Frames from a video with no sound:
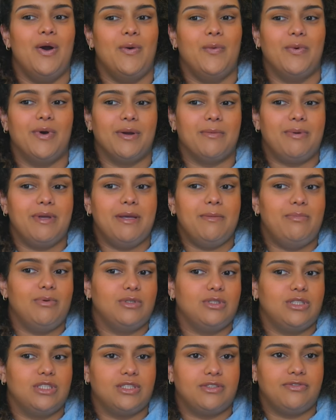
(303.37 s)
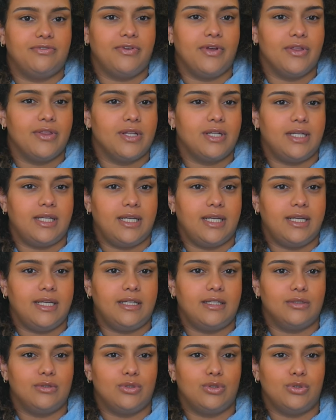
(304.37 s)
where people just feel the
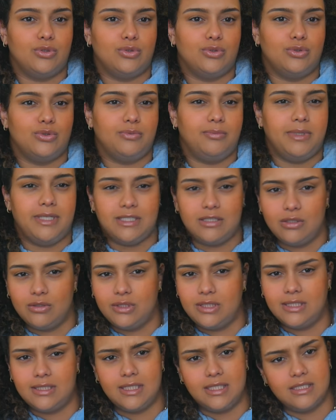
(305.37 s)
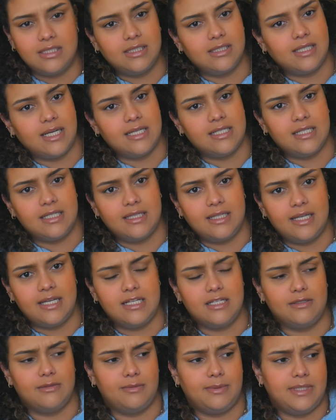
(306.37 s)
need to be so desensitized to
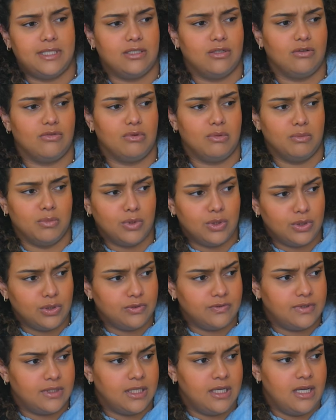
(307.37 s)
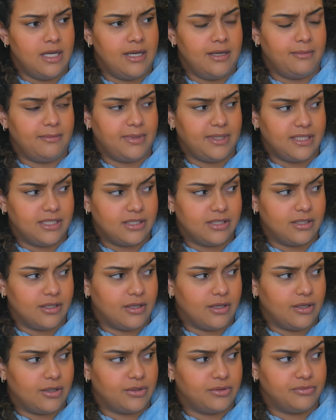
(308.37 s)
things, be so removed, be
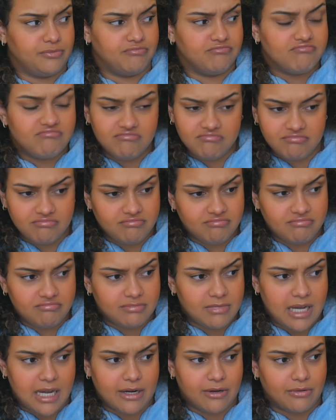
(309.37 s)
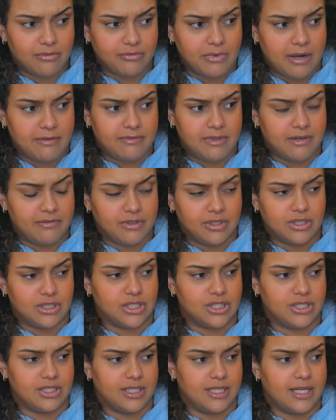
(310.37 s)
so I've never
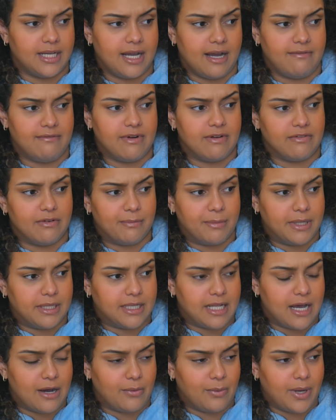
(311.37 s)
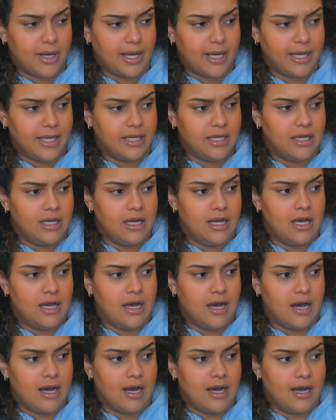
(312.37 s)
understood it. I've never been that way.
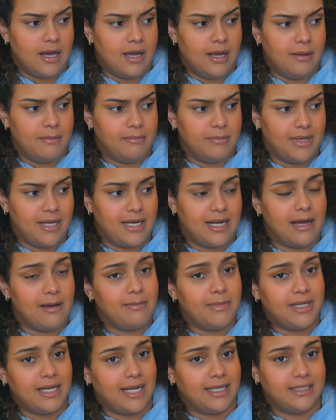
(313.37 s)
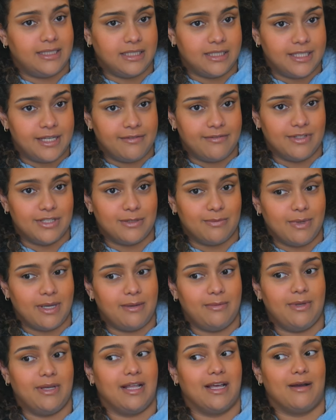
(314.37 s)
And I'm a 97s
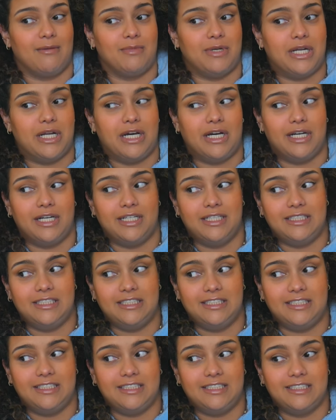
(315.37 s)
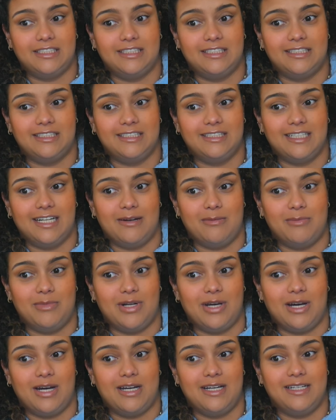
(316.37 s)
baby. Like, I'm
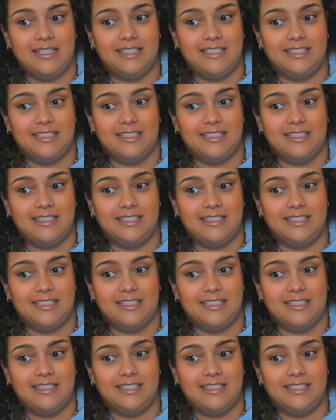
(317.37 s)
not